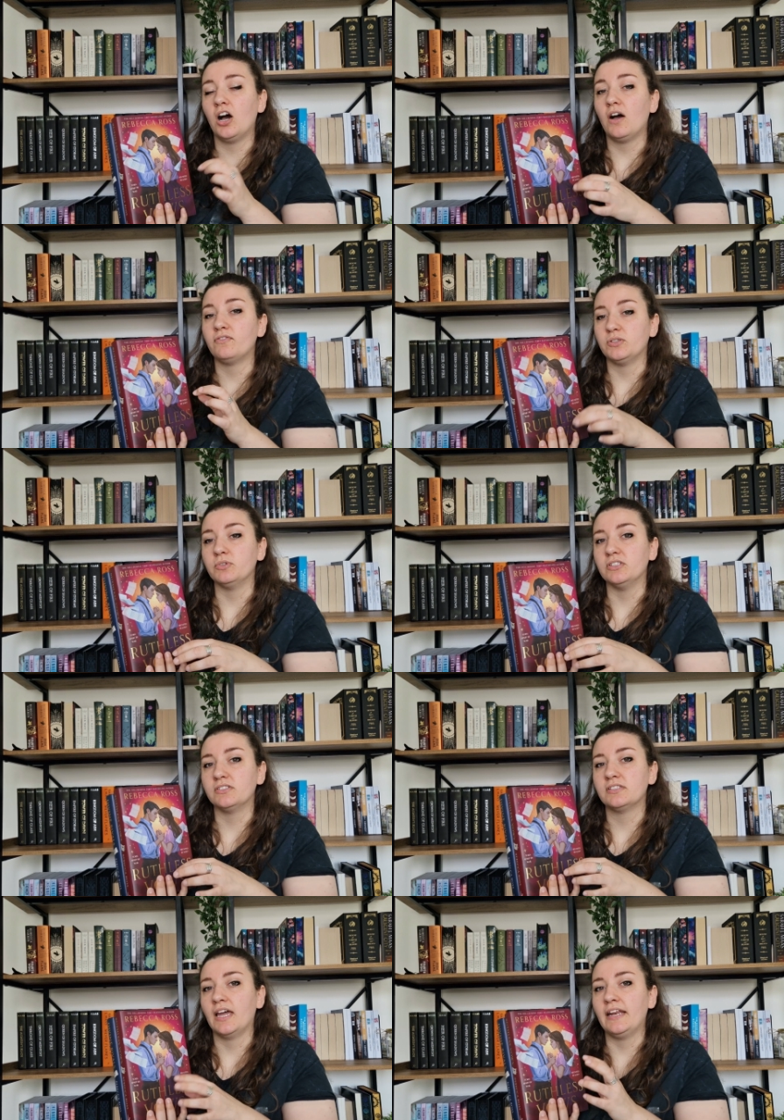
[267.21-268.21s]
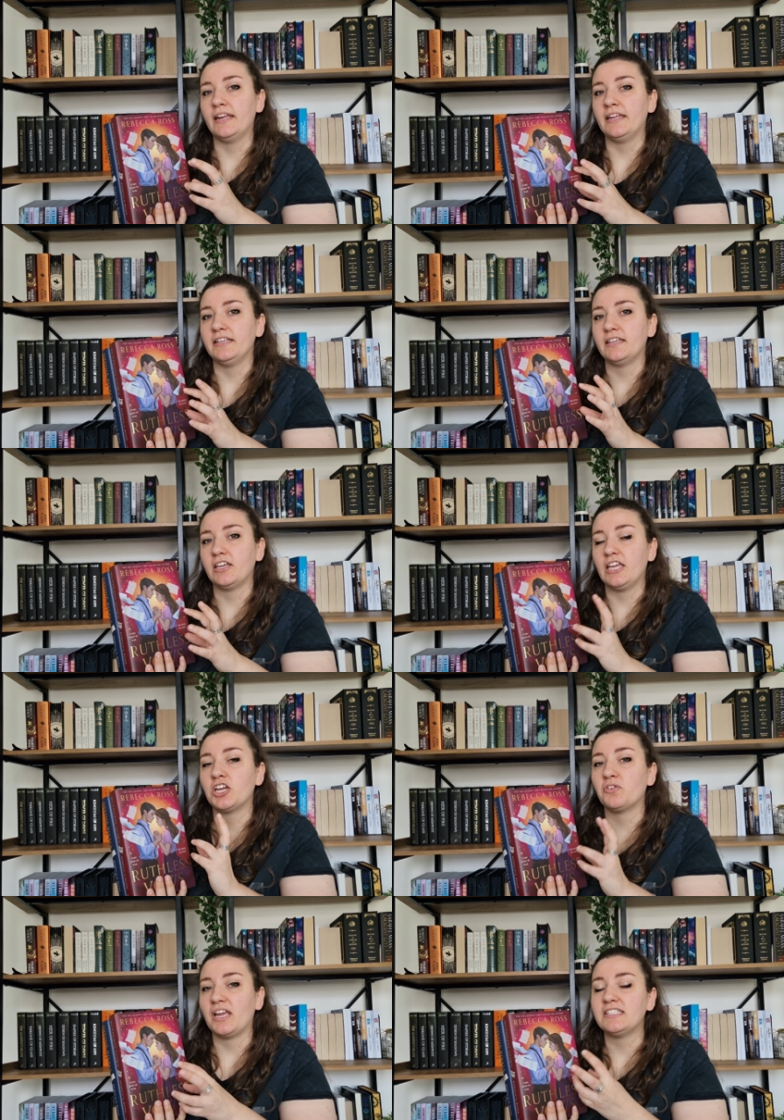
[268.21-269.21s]
afterwards, and then he
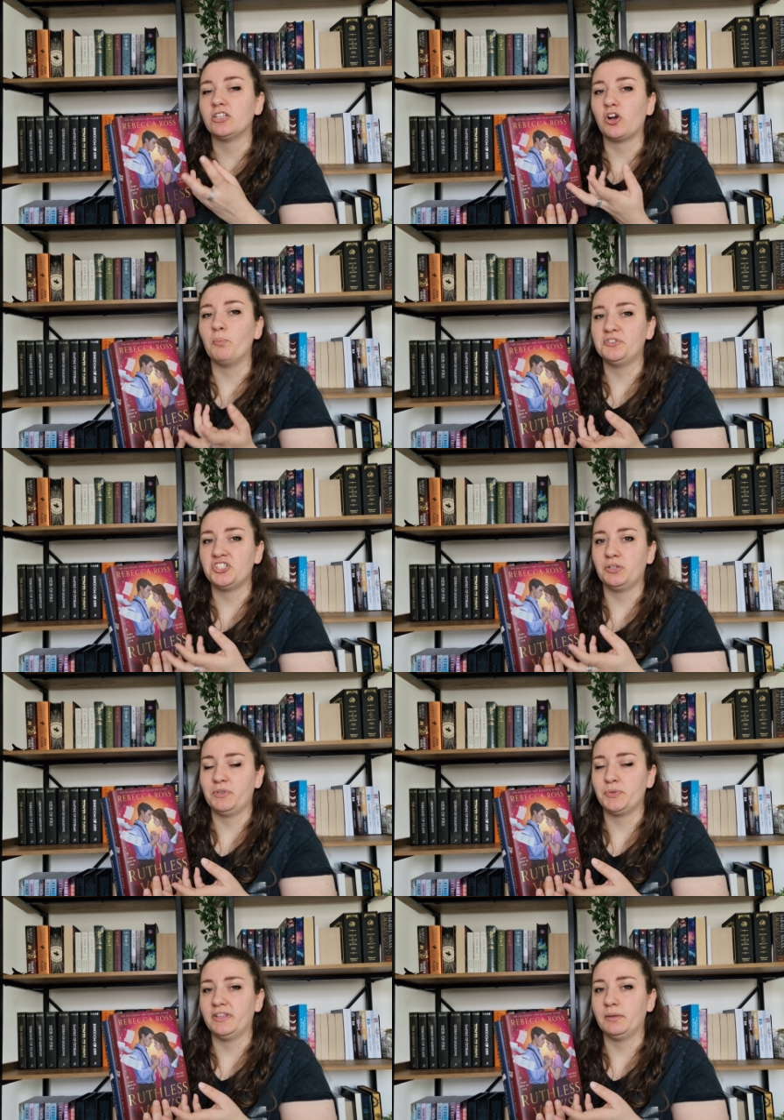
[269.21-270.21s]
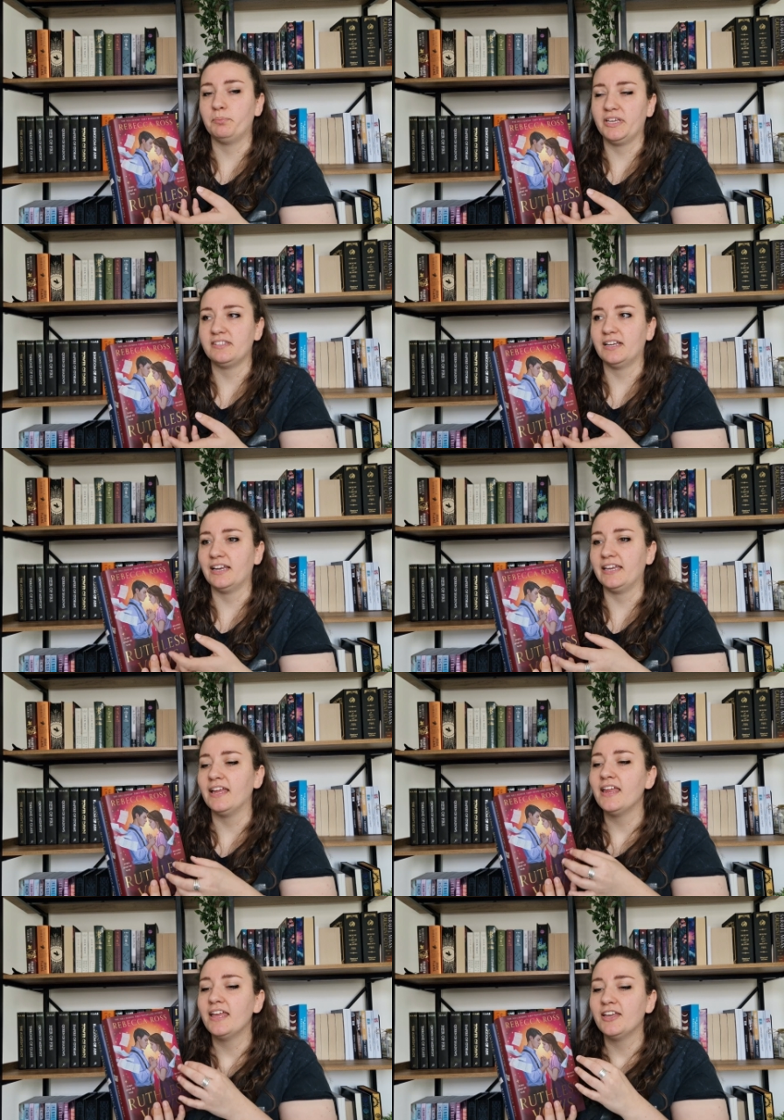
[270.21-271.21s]
created a competition between them basically.